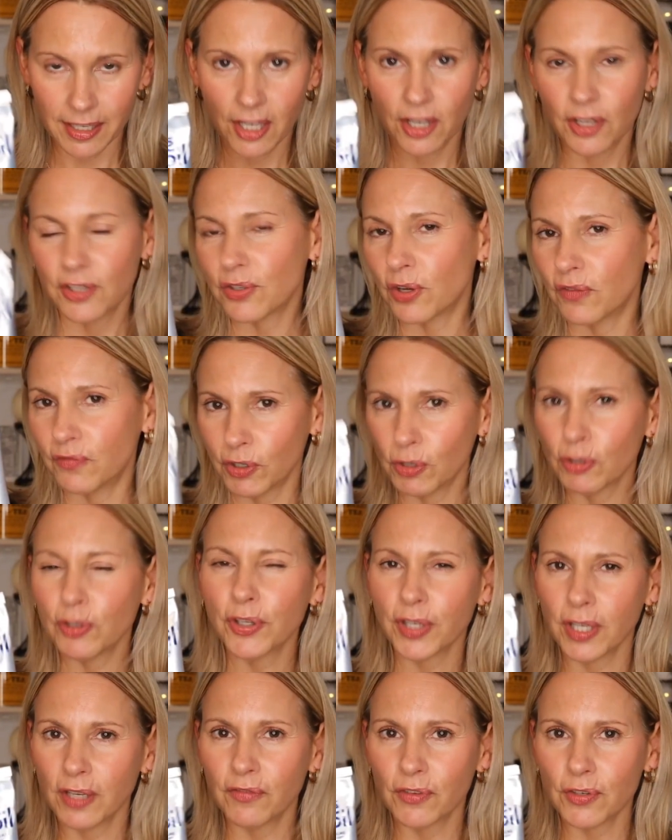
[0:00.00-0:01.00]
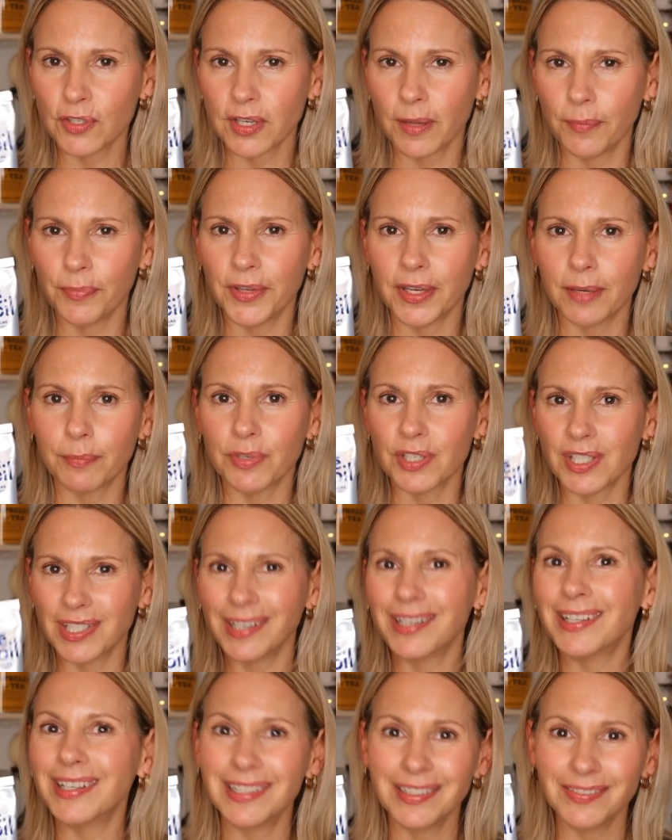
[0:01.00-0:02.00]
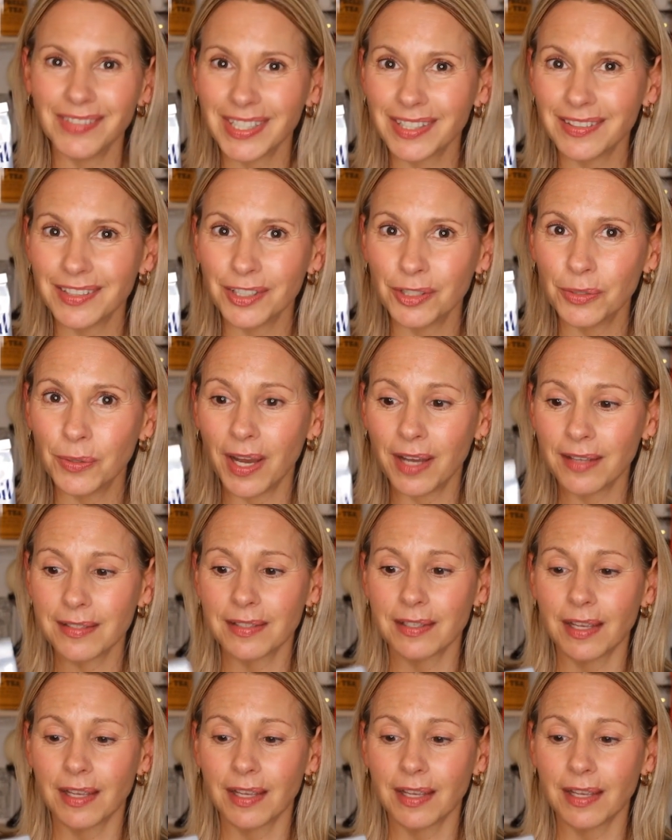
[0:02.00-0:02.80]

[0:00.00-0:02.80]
So if you're looking for something, particularly living in the US,